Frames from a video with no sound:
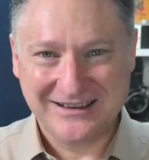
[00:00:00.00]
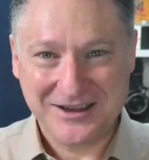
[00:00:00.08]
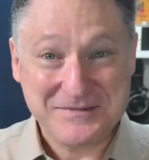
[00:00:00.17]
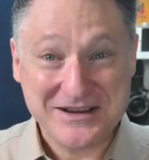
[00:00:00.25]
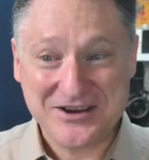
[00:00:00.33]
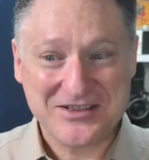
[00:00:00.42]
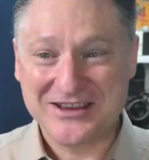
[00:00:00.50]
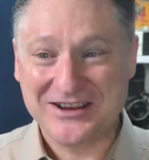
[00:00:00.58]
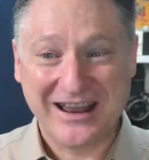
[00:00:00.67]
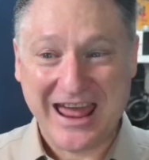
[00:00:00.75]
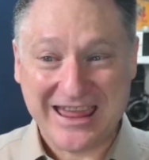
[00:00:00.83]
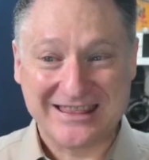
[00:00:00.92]
Let me know that
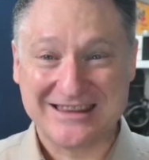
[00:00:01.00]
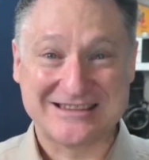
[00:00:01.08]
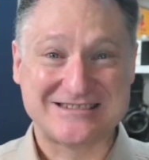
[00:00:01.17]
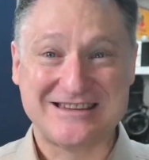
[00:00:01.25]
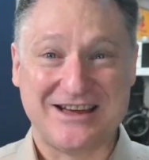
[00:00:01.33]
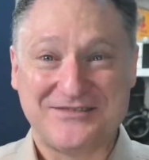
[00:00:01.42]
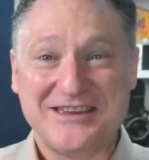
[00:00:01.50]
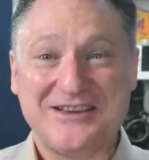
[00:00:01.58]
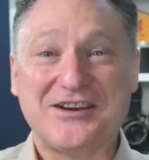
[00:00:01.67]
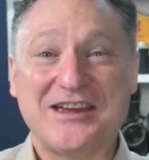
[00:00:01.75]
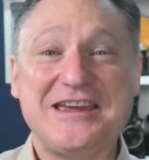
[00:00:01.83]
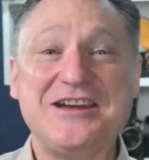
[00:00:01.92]
you're liking this stuff, that
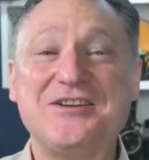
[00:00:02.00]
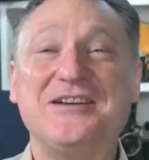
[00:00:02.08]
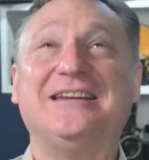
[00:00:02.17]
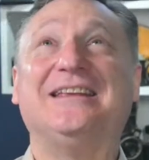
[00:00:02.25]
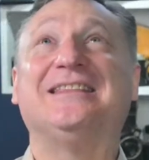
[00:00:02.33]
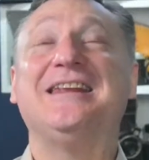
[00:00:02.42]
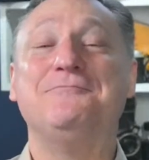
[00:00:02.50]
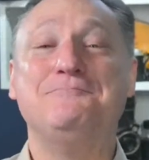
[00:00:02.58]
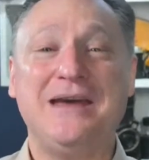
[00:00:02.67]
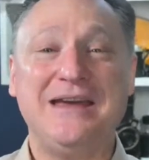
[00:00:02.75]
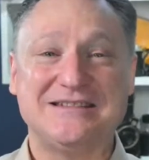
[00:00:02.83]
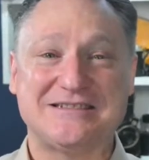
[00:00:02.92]
you're hearing it, that it
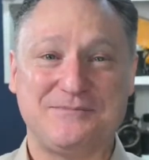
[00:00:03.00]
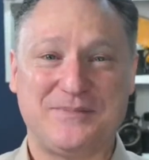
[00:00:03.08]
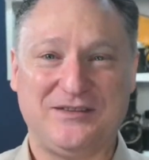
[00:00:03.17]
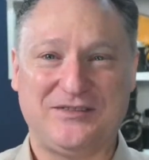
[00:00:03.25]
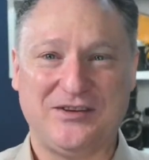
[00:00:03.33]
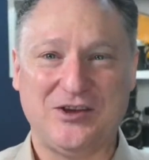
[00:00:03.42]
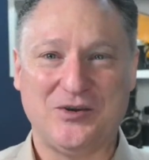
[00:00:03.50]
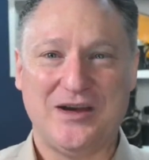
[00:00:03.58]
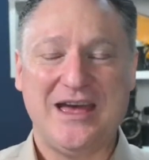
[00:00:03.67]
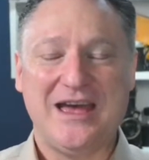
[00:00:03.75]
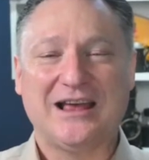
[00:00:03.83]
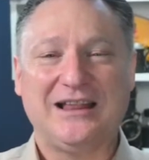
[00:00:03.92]
means something to you.
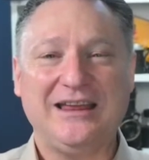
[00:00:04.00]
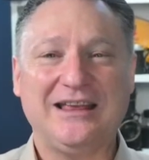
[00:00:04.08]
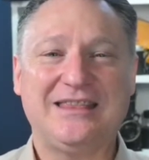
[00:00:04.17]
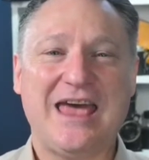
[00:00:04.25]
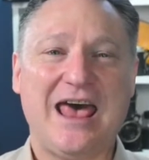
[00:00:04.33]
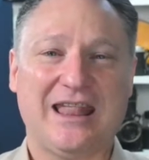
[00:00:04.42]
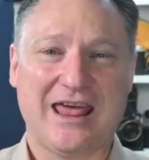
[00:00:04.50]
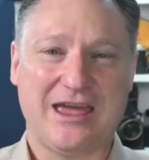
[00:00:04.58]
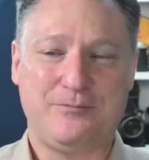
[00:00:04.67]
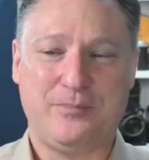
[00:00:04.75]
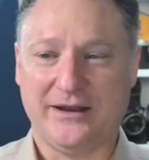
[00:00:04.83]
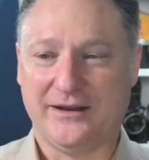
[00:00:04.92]
Click that
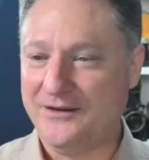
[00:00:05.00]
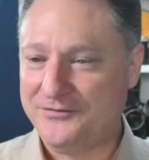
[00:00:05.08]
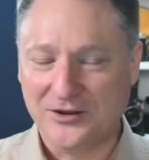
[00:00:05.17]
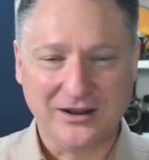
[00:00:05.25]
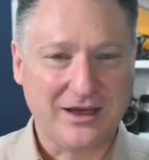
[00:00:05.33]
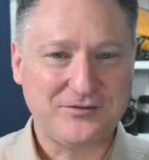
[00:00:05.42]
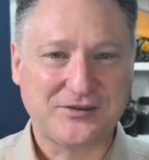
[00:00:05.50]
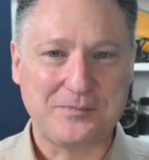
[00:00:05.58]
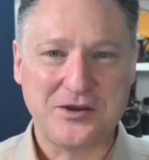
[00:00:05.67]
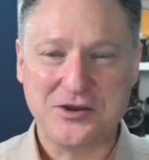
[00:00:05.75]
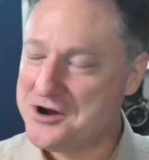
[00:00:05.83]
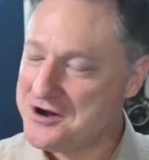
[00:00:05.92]
like button. If you love
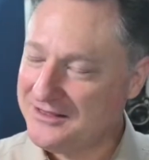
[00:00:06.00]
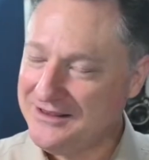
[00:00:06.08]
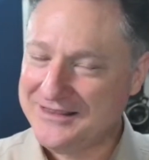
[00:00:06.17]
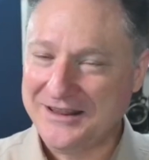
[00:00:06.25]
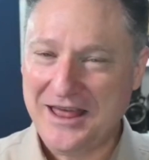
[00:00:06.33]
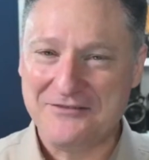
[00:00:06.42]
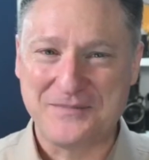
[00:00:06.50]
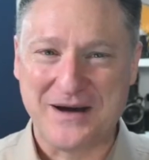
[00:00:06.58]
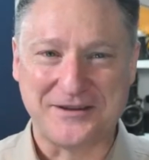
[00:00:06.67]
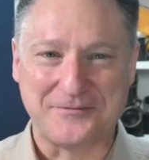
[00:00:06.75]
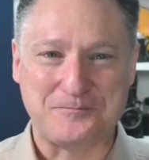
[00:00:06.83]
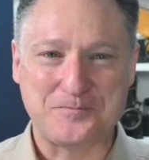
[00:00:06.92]
something you hear, click the love
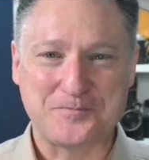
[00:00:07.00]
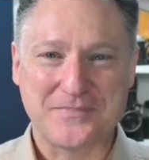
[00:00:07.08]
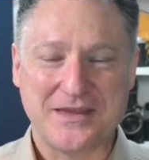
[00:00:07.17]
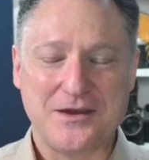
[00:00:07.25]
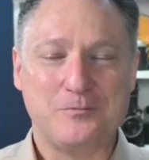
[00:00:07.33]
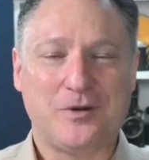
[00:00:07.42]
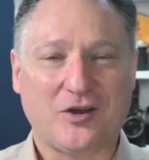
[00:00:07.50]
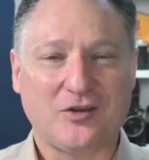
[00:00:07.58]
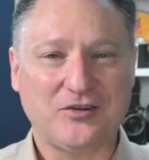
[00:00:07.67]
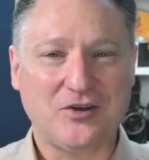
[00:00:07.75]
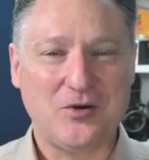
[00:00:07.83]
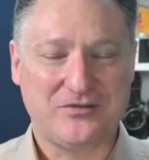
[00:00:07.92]
button. But
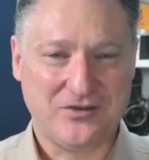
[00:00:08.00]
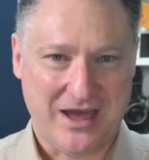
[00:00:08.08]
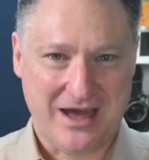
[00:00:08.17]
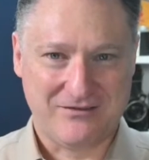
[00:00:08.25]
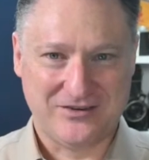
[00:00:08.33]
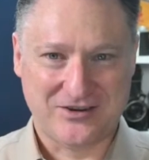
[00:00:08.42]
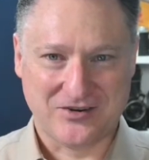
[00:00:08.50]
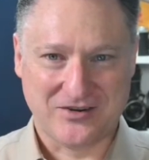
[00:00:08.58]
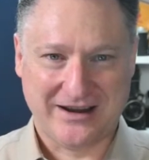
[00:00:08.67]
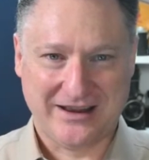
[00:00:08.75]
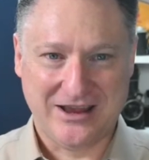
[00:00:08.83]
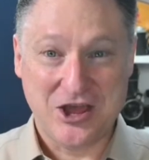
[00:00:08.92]
also, if you haven't
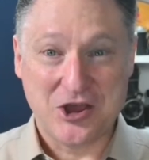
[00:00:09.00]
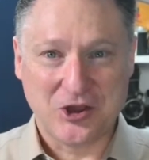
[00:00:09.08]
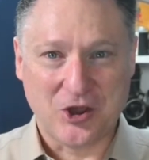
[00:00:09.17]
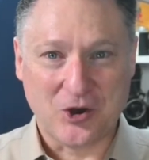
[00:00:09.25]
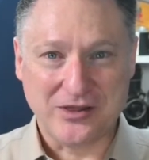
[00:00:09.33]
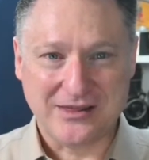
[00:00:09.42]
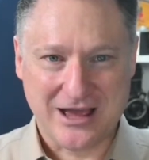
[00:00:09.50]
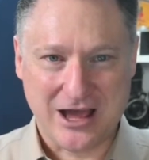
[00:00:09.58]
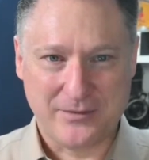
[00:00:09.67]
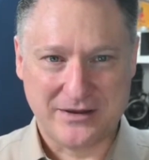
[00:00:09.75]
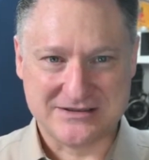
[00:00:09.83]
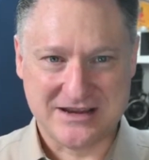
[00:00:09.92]
already, go to the
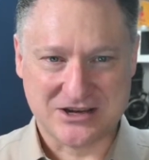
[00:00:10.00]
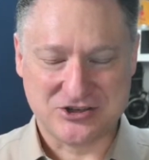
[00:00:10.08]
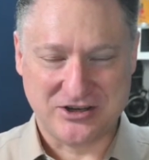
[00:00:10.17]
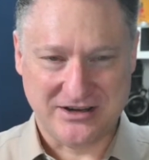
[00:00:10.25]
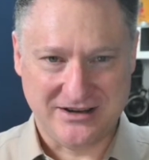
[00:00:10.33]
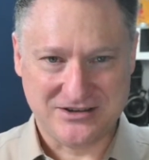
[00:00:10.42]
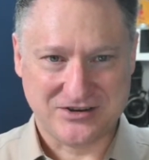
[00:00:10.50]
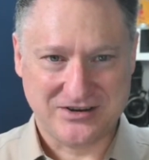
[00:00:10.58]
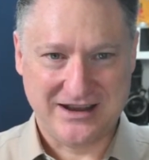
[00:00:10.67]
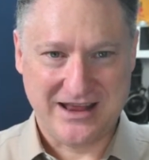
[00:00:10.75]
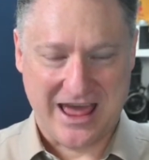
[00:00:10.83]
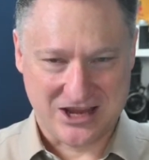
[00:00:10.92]
comments section and enter
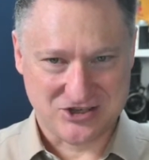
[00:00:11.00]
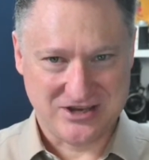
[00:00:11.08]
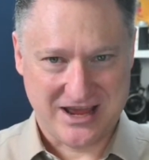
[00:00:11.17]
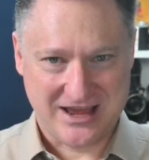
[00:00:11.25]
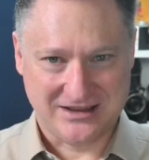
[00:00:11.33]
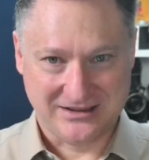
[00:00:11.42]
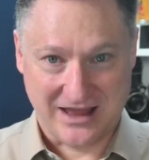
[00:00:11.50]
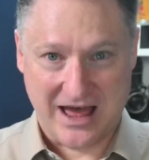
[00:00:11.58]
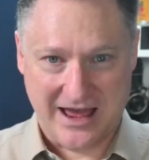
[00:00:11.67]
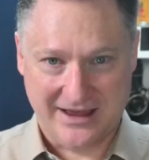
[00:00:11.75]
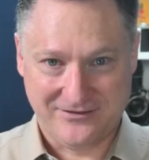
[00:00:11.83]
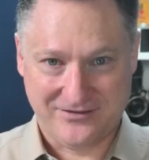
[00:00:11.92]
in
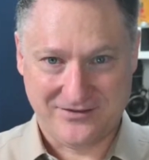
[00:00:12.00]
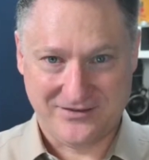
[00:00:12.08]
#live.